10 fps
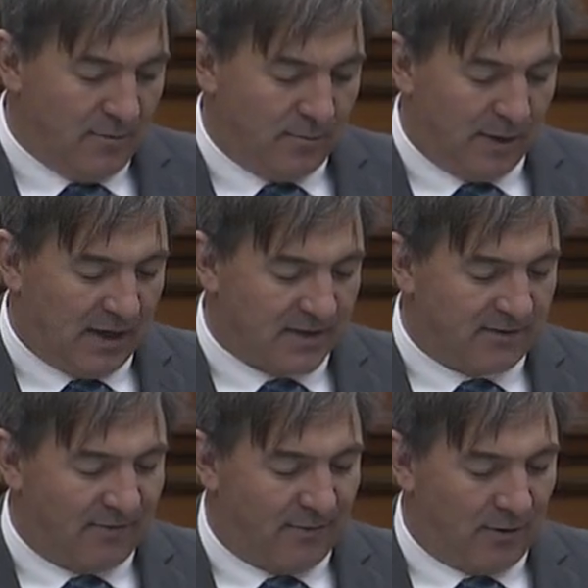because of
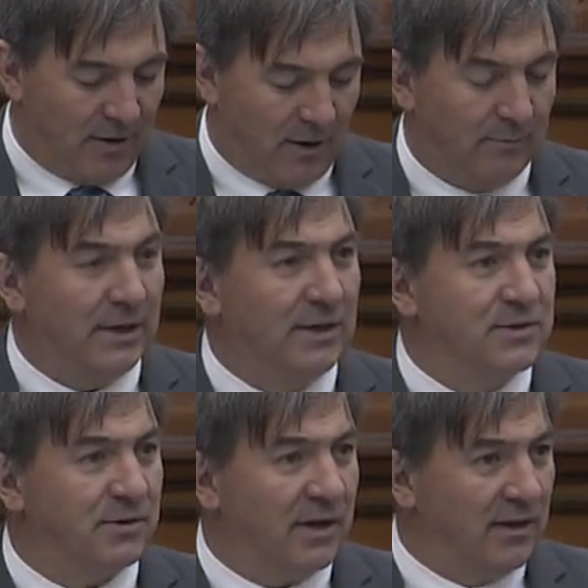a forearm
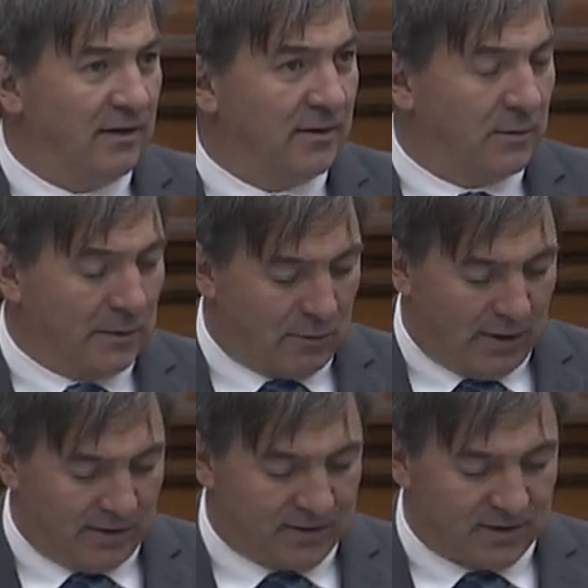injury that
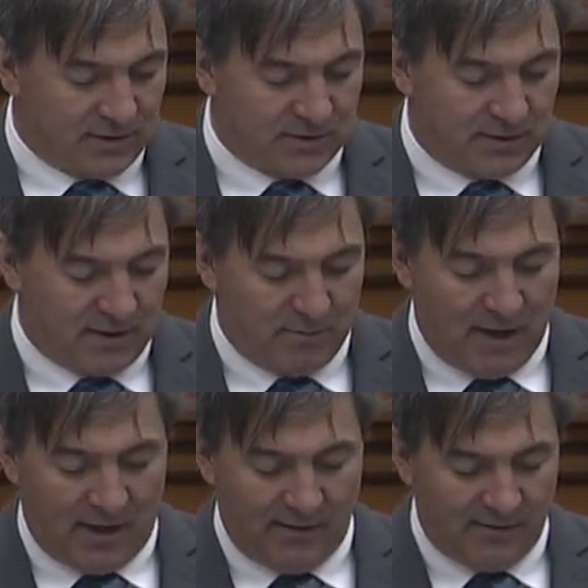required surgery to
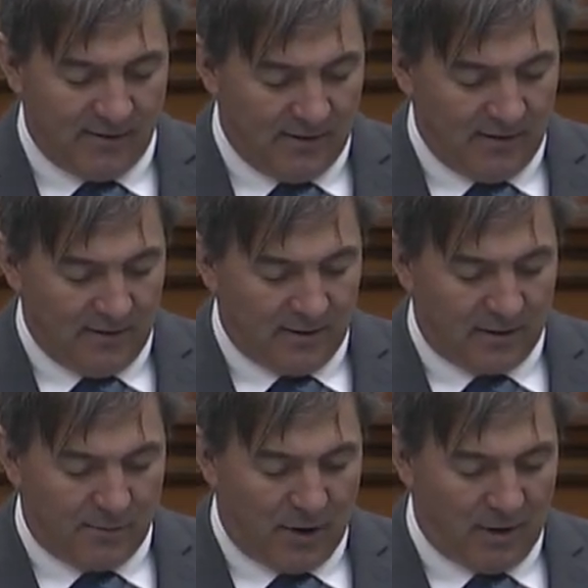mend
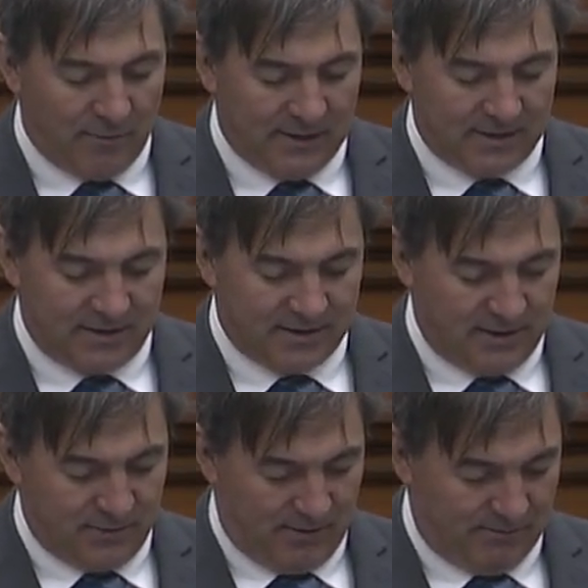compartment
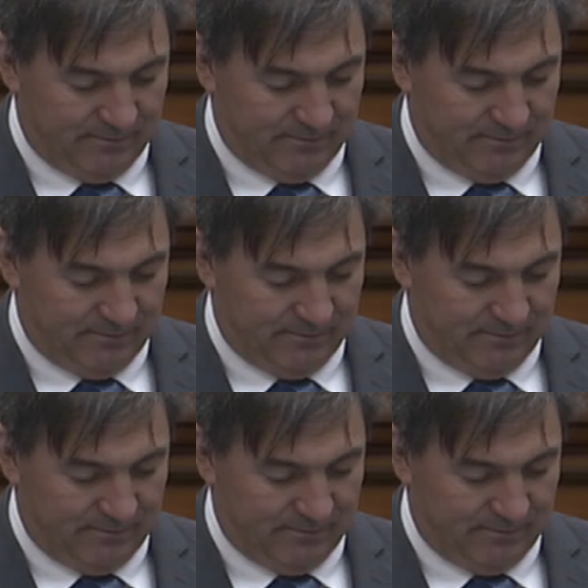syndrome.